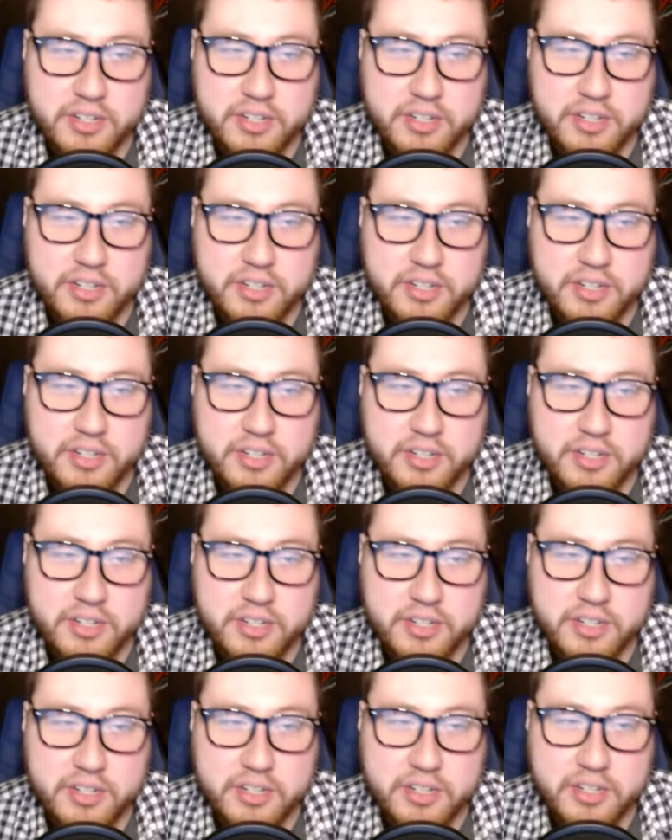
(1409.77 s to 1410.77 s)
30% of his
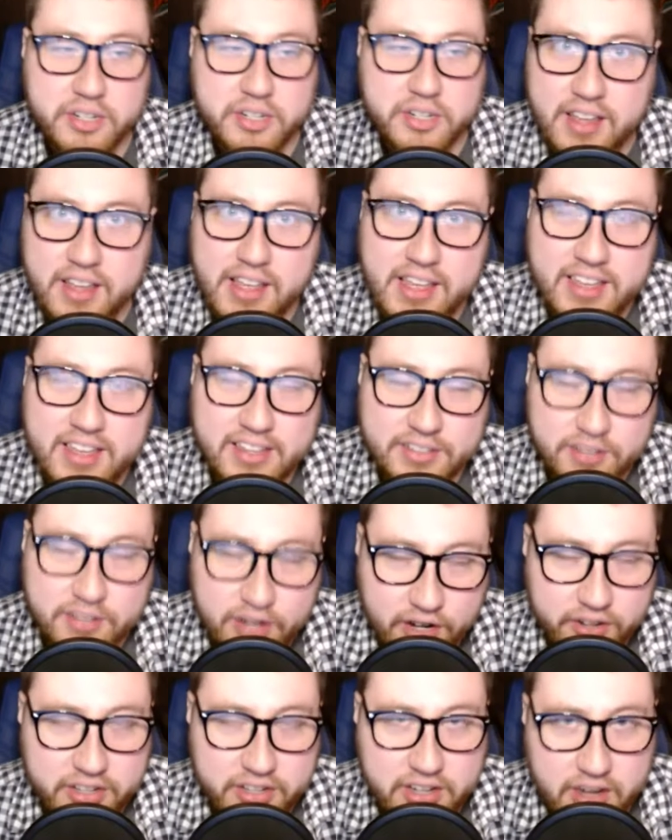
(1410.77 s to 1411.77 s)
production is
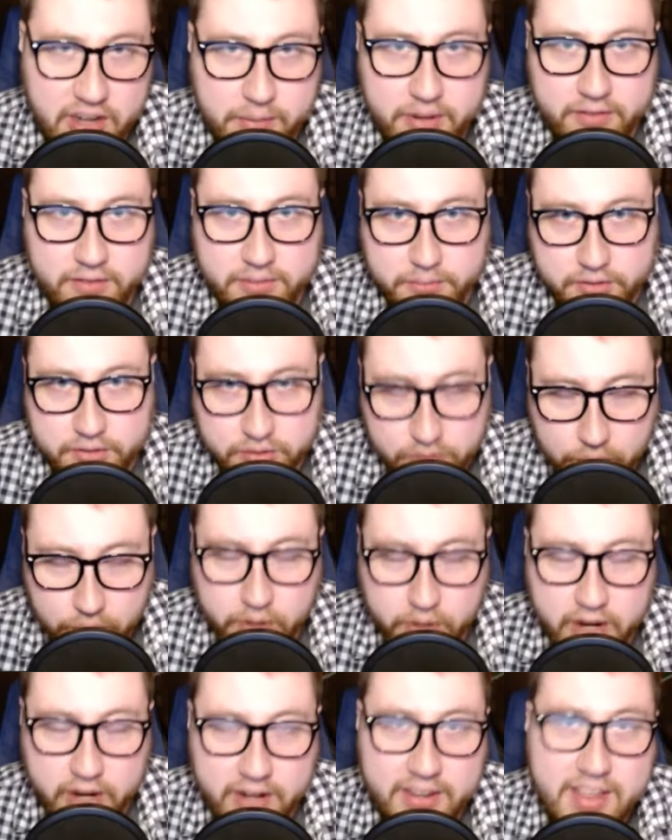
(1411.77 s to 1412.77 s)
currently coming from
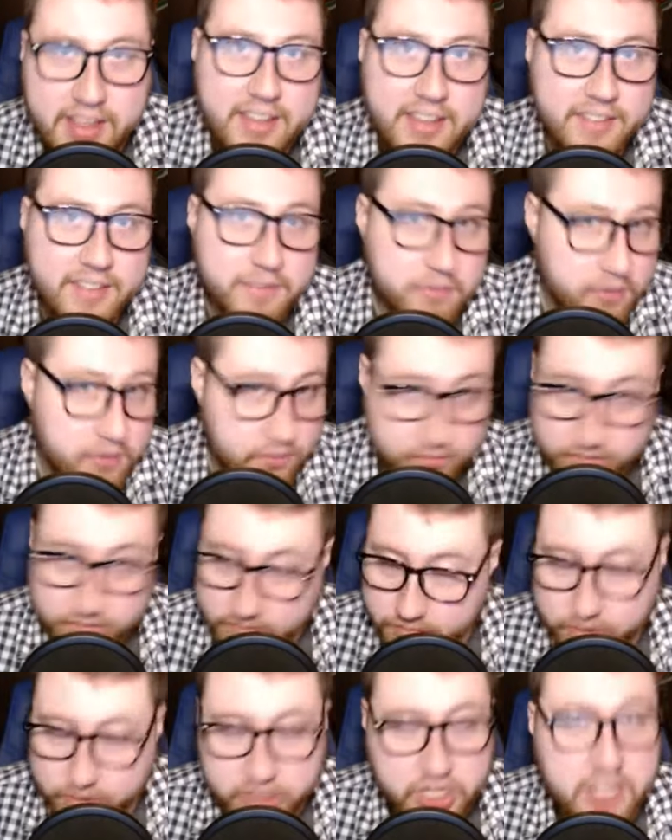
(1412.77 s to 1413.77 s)
scoring.
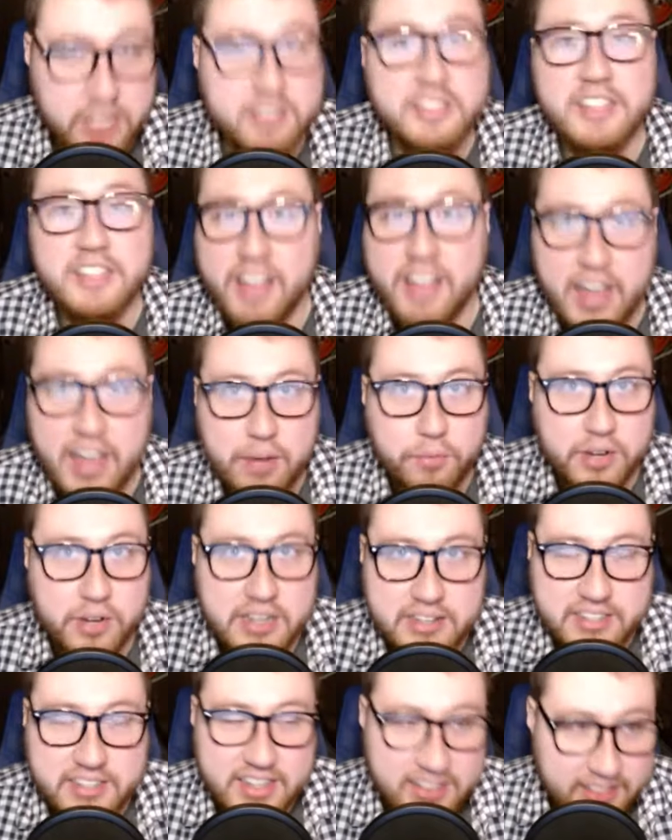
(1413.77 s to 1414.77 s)
Just in line what
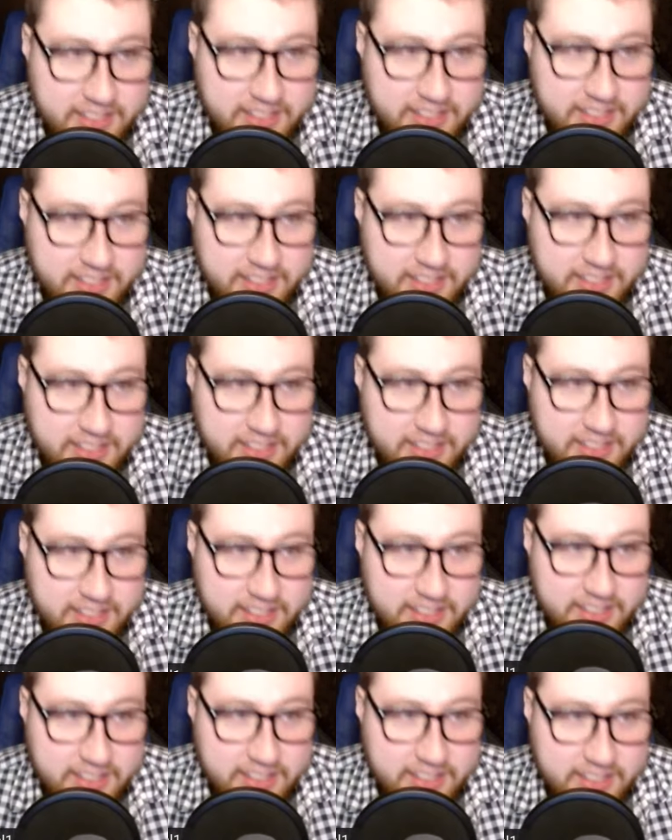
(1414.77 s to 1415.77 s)
he did last season
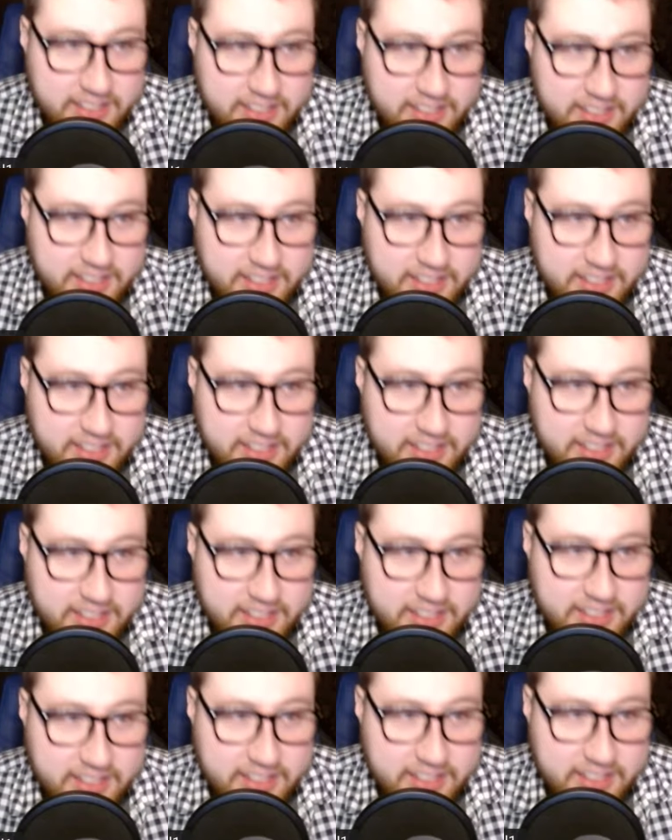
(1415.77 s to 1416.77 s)
as well. I avoided him
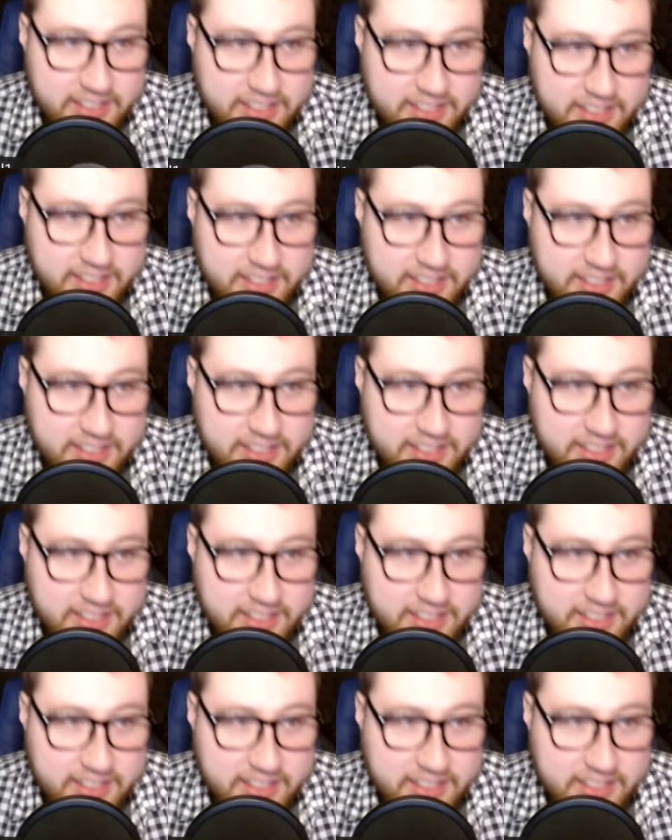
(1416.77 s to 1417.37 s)
going into the year.